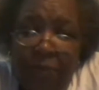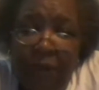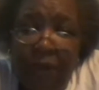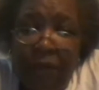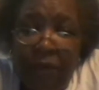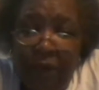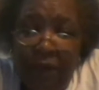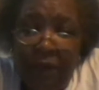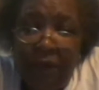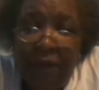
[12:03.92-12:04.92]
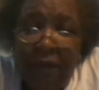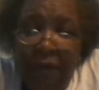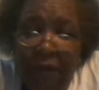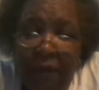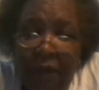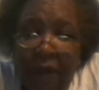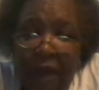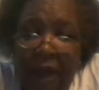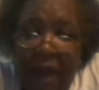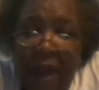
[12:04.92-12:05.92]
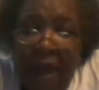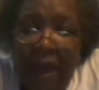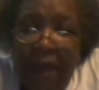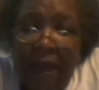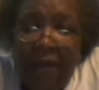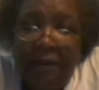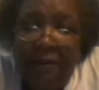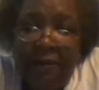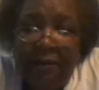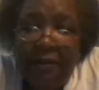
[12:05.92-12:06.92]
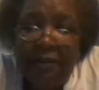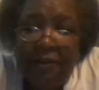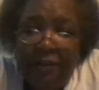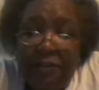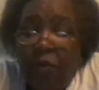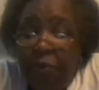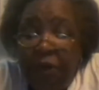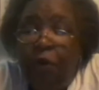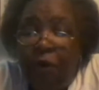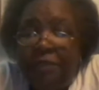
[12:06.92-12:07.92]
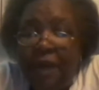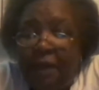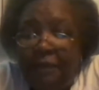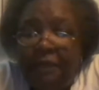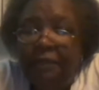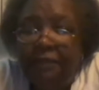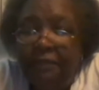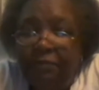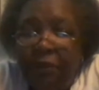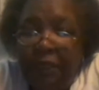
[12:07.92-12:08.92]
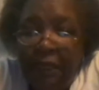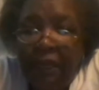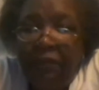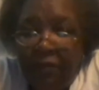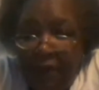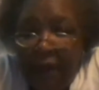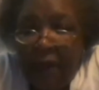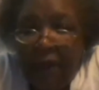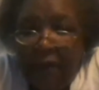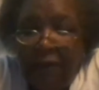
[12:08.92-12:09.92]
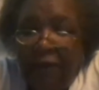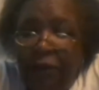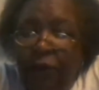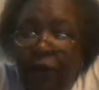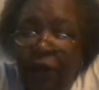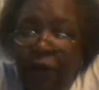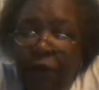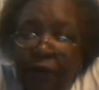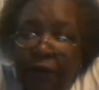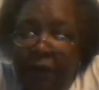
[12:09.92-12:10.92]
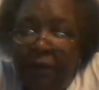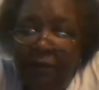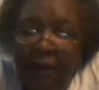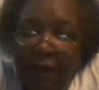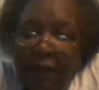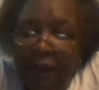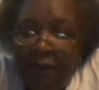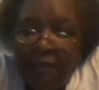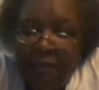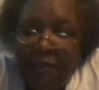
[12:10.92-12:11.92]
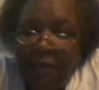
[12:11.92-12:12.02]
period. And so because I didn't believe that, then I guess